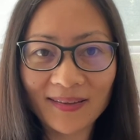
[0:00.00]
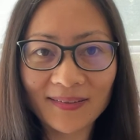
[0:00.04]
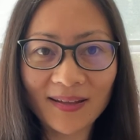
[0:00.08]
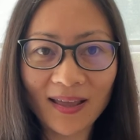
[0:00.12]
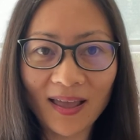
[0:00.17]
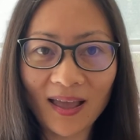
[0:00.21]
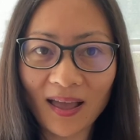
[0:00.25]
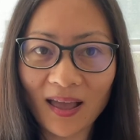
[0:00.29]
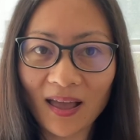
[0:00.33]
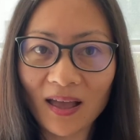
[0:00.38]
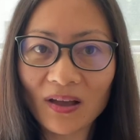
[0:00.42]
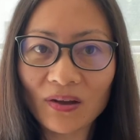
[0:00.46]

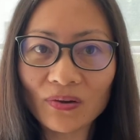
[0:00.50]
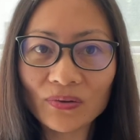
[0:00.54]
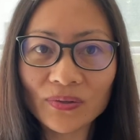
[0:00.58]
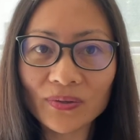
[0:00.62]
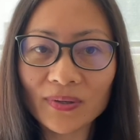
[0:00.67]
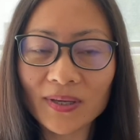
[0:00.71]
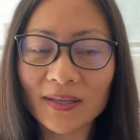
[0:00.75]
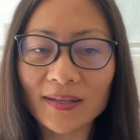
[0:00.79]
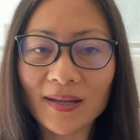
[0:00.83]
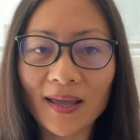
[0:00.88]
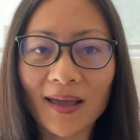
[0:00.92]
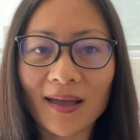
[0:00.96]
how you
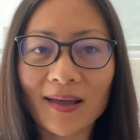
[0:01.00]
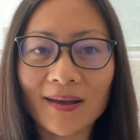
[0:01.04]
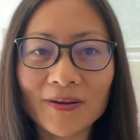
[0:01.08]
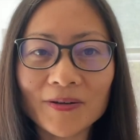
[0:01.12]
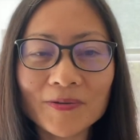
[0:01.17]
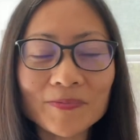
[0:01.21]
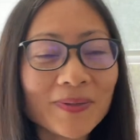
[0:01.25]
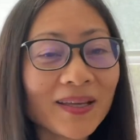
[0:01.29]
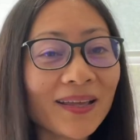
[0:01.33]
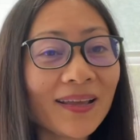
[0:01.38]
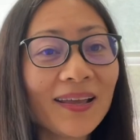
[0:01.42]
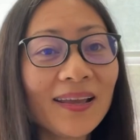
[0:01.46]
can
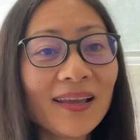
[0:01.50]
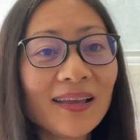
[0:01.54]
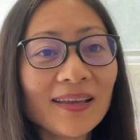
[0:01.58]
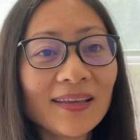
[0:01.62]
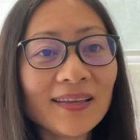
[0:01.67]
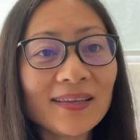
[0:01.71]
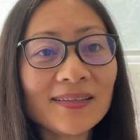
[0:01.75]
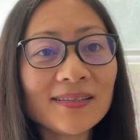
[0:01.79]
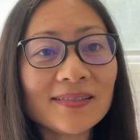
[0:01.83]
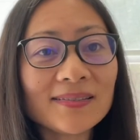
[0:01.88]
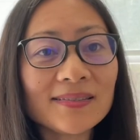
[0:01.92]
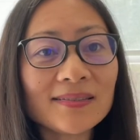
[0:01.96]
help
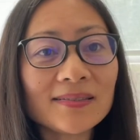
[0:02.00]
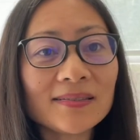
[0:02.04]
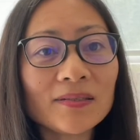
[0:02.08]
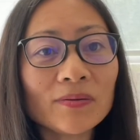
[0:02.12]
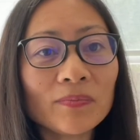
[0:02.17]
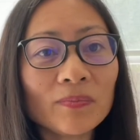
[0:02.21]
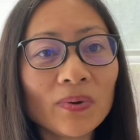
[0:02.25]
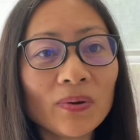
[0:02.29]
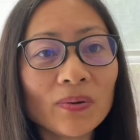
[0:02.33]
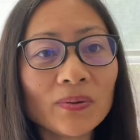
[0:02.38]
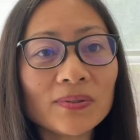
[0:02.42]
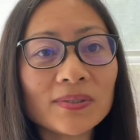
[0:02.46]
is the
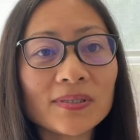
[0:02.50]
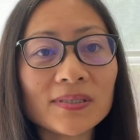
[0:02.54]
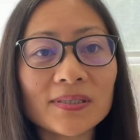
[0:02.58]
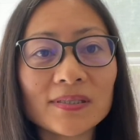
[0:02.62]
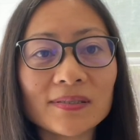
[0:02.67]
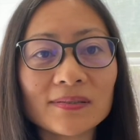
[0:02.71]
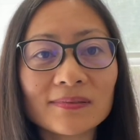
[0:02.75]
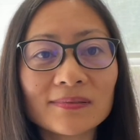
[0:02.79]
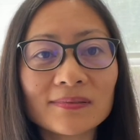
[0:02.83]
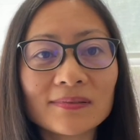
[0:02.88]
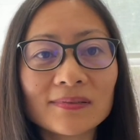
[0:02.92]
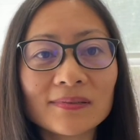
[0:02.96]
most
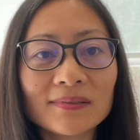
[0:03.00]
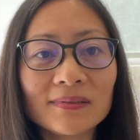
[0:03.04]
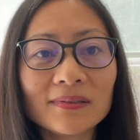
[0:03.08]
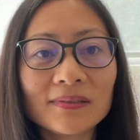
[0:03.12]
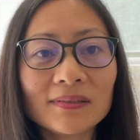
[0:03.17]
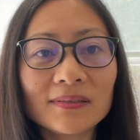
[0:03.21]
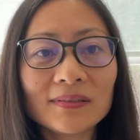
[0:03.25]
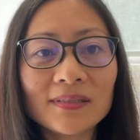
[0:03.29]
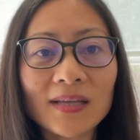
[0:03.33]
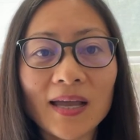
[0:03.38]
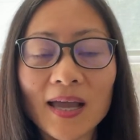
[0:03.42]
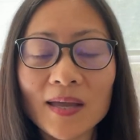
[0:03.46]

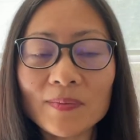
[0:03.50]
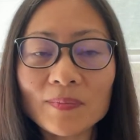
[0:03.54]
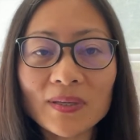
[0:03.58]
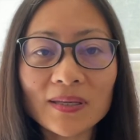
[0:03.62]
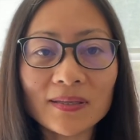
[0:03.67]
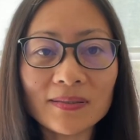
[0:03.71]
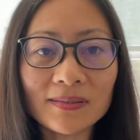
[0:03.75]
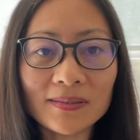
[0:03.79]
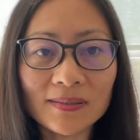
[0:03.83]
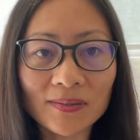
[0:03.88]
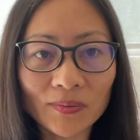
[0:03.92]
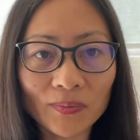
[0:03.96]

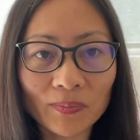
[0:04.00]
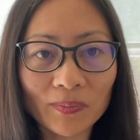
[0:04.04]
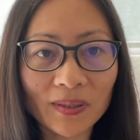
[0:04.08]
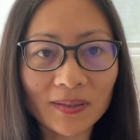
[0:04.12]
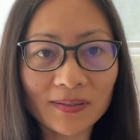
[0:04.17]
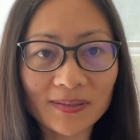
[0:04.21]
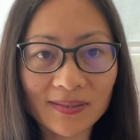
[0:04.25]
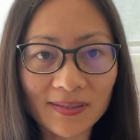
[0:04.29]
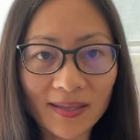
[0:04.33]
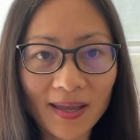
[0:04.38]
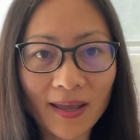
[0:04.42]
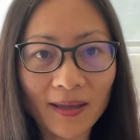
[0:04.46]
time-consuming
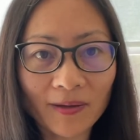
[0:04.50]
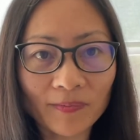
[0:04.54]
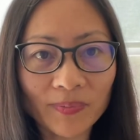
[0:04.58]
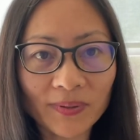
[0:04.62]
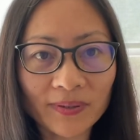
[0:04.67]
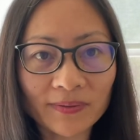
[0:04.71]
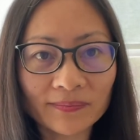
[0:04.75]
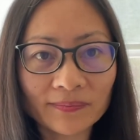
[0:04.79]
step.